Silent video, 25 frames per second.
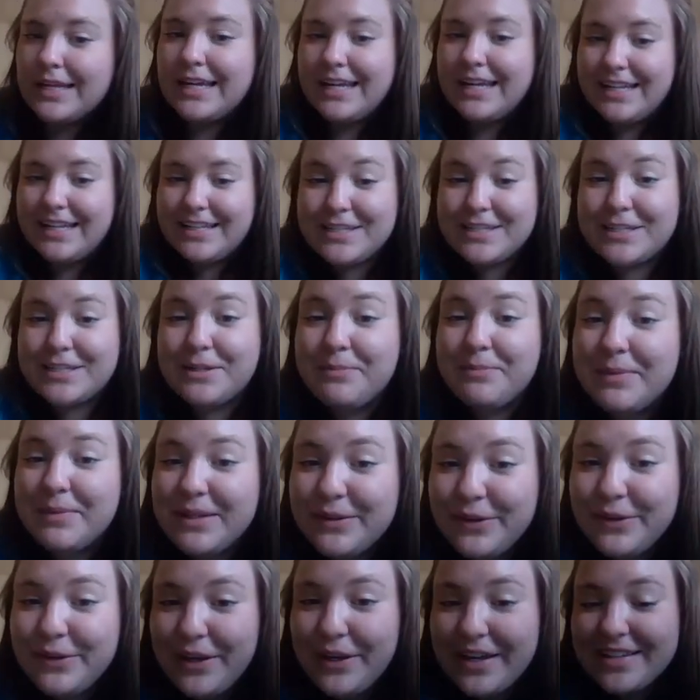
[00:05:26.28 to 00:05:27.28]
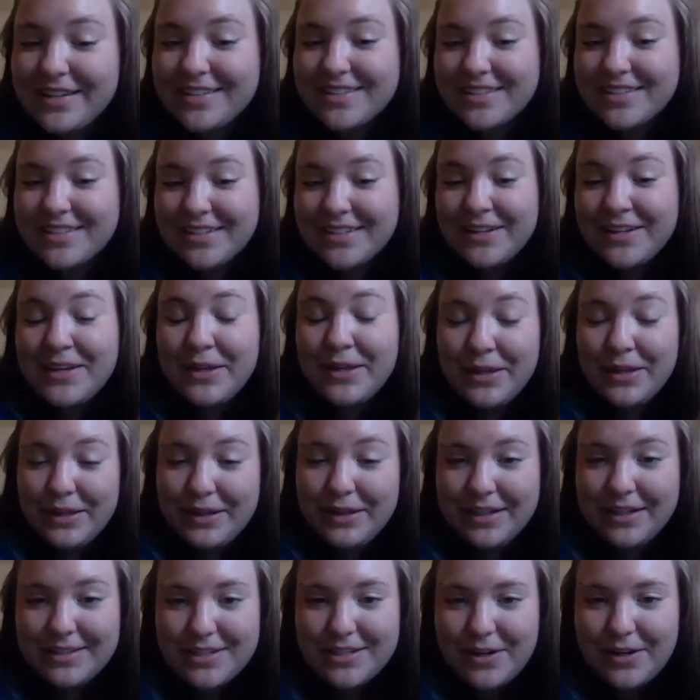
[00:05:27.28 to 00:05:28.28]
It's the millions.
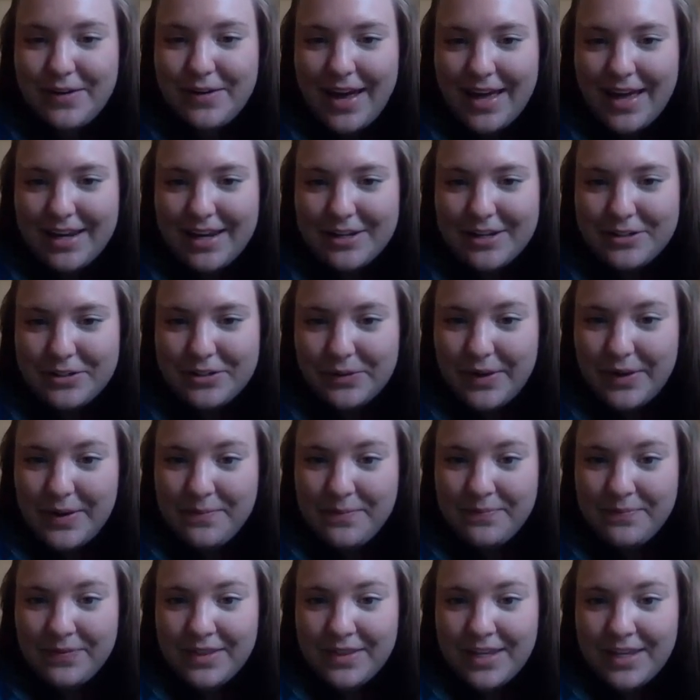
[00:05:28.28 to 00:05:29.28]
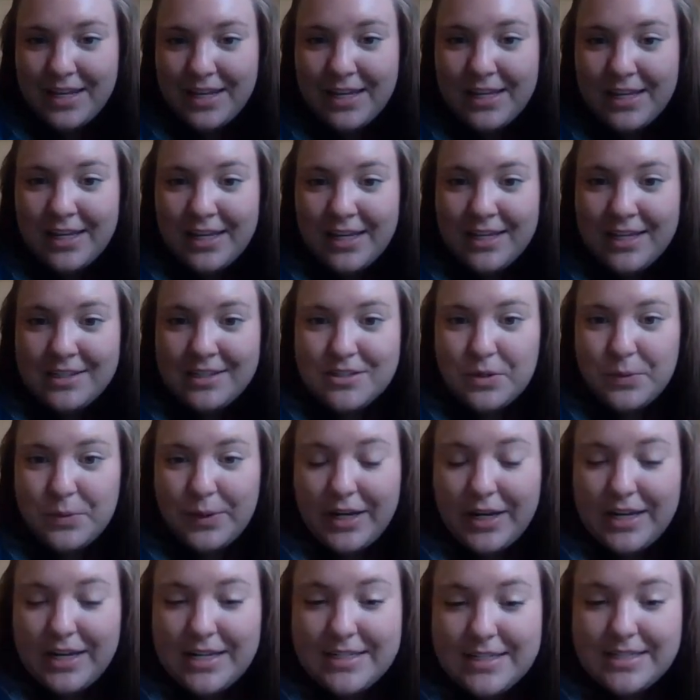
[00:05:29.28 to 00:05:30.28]
Let's go ahead and do it. So
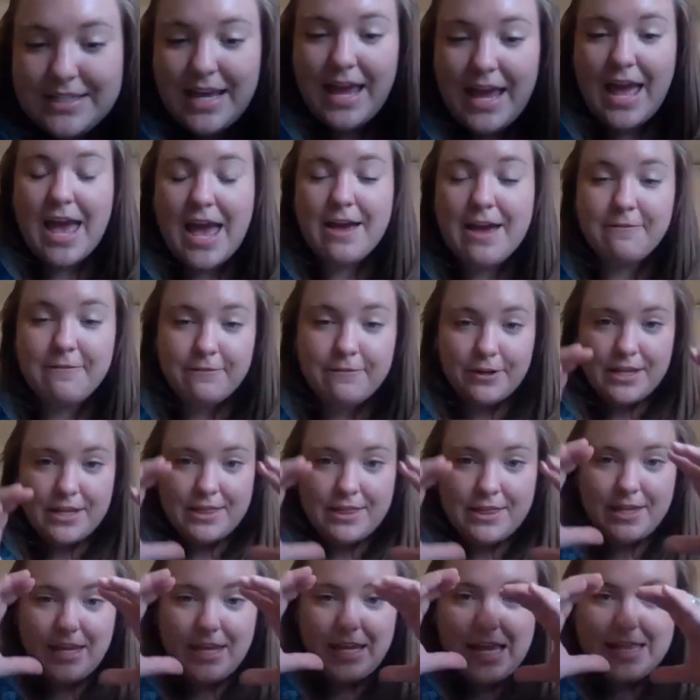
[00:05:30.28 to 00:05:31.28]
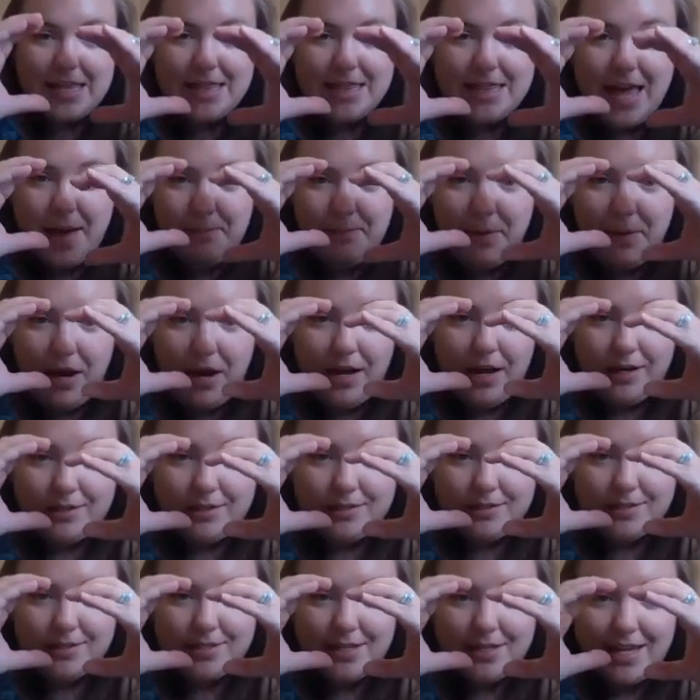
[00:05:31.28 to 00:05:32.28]
we're going to say everything in that
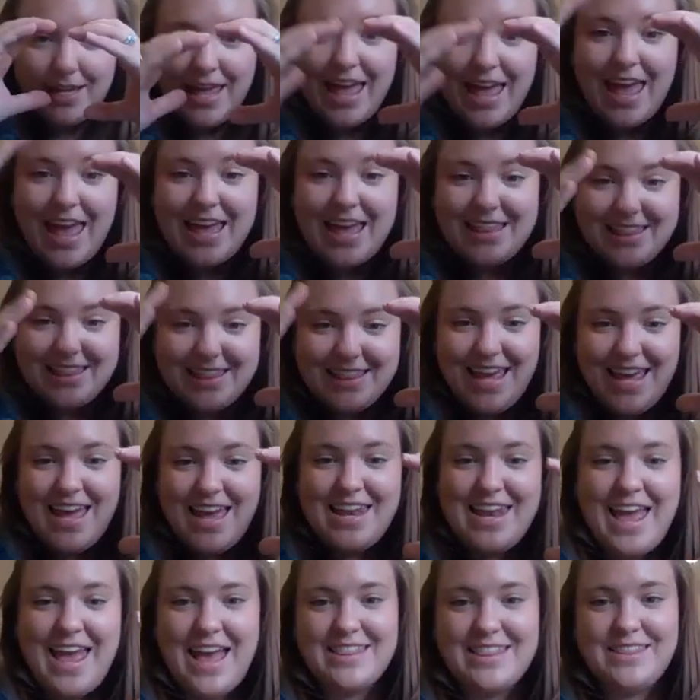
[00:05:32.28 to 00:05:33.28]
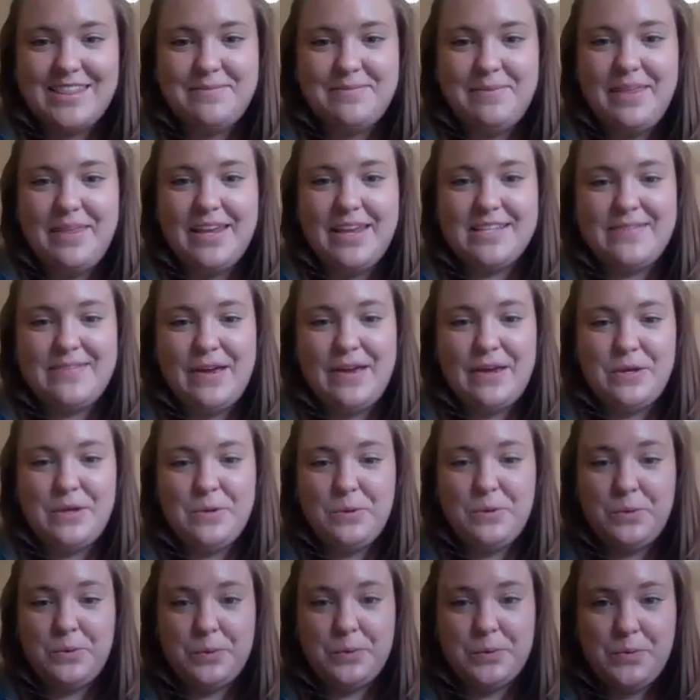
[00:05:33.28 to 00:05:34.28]
box and then add the place
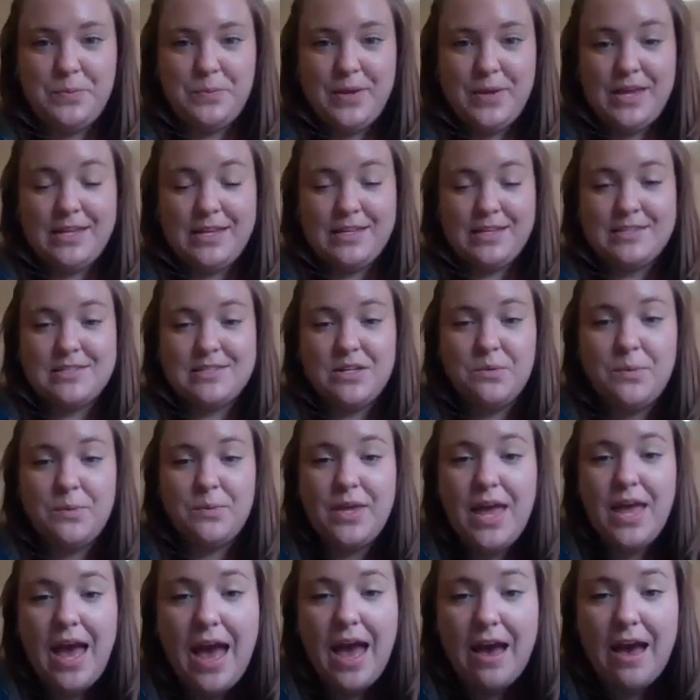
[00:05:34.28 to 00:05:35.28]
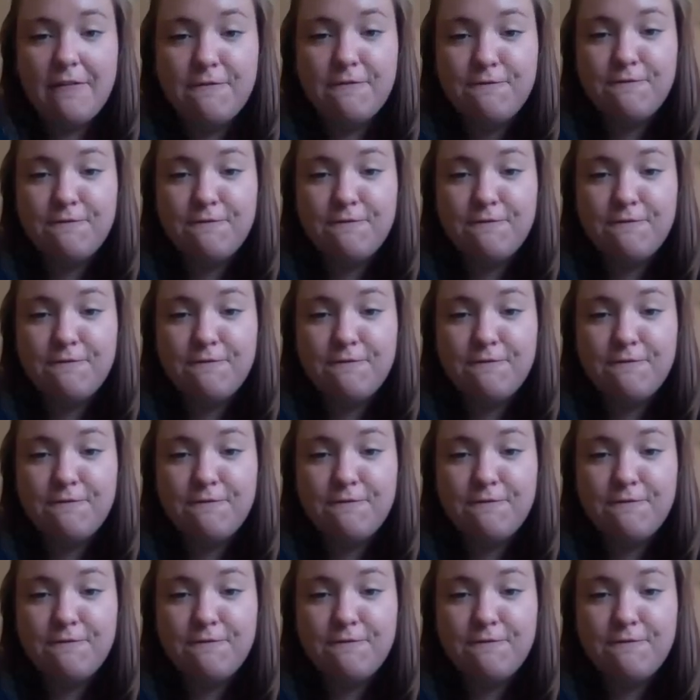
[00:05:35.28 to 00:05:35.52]
value grouping. So we have